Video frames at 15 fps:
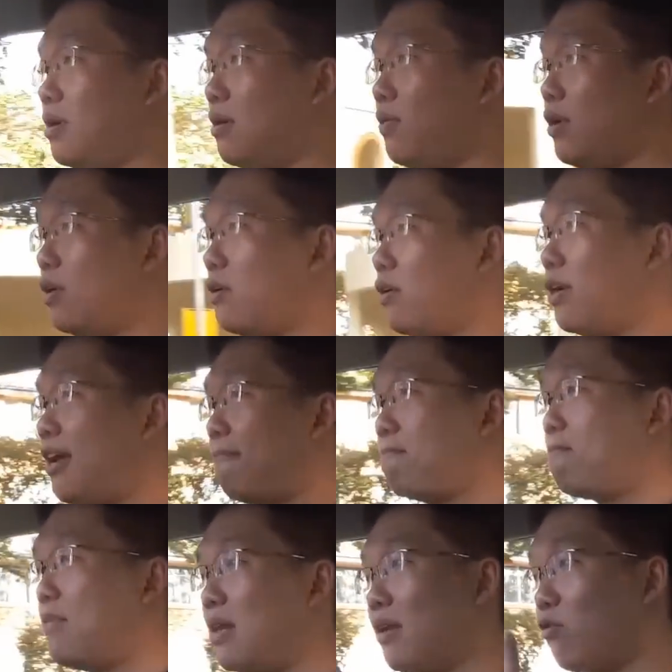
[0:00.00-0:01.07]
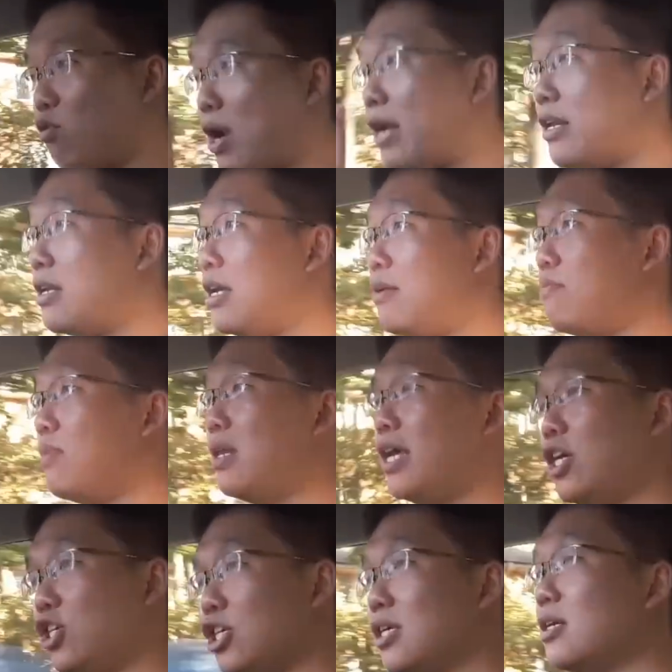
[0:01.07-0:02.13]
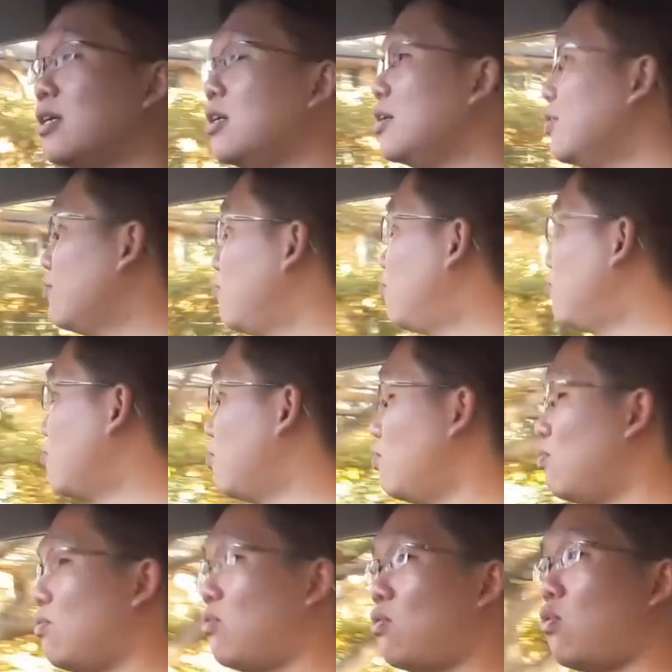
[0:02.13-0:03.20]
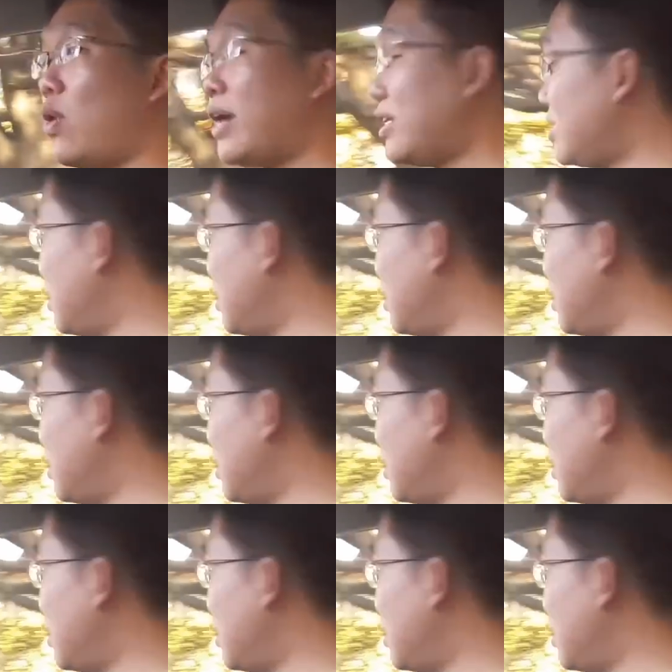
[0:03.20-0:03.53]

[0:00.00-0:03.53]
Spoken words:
what you call that, run in Malaysia. So quite